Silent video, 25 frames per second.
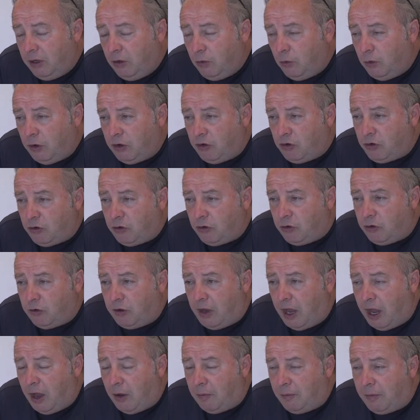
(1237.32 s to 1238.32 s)
which has
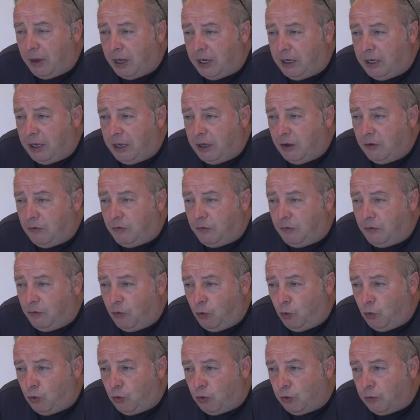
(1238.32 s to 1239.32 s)
now made it
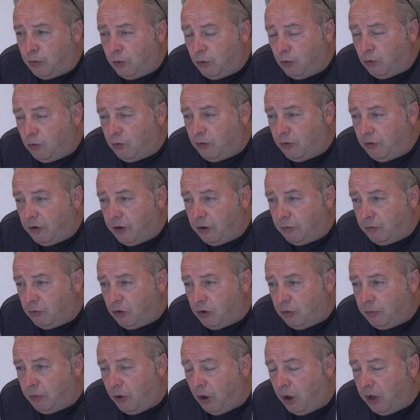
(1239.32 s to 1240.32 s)
affordable for them
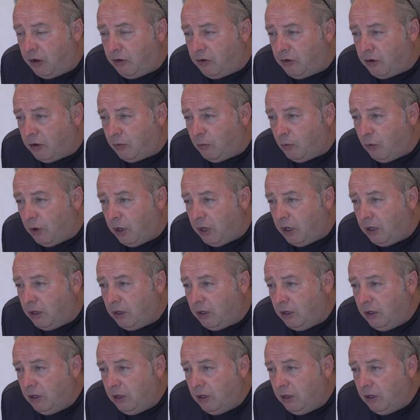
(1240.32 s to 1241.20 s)
to buy somewhere.